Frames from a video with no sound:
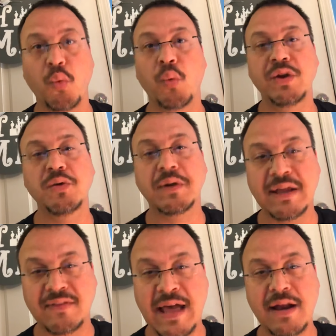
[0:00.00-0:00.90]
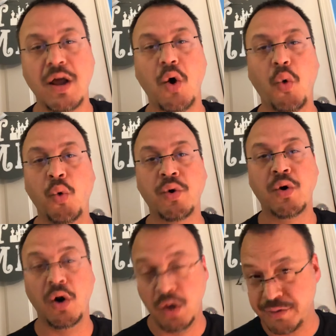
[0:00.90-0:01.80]
When you get that,
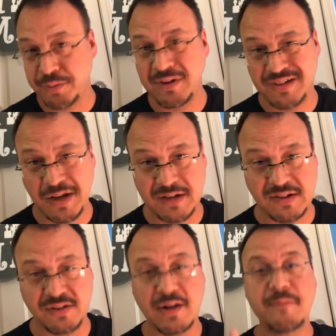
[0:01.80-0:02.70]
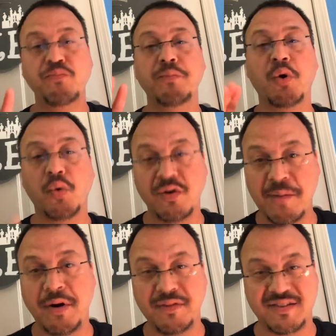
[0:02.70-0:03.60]
order all 3 sauces, but order
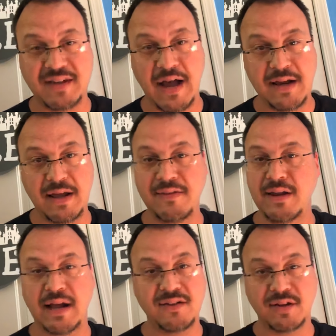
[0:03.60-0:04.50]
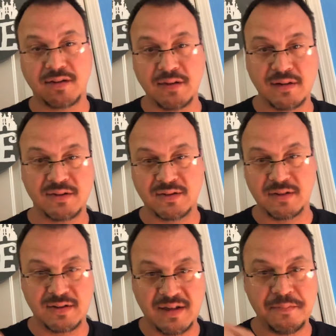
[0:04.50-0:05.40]
them on the side. And then I just like to
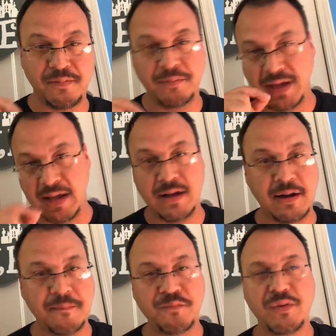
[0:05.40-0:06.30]
just dip them in and